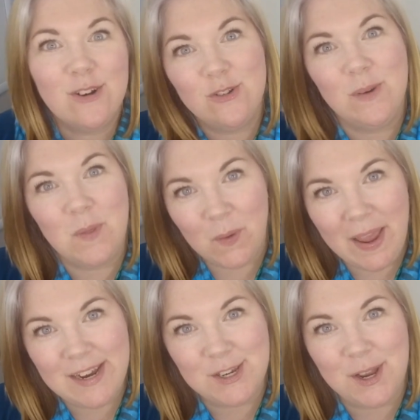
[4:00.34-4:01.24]
our dream
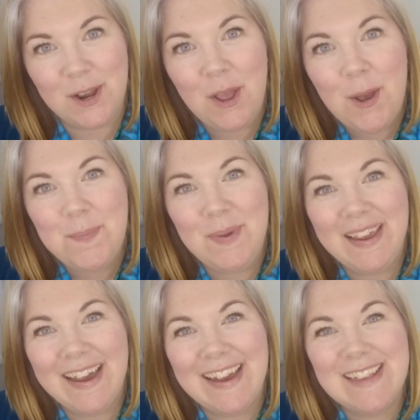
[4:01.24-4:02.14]
location
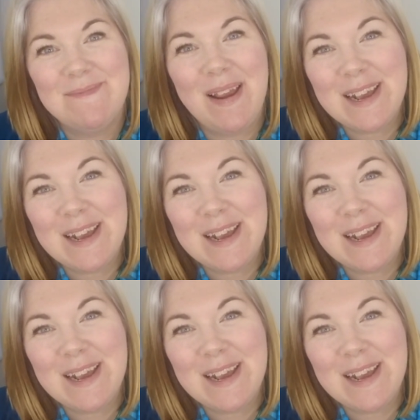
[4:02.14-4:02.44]
because my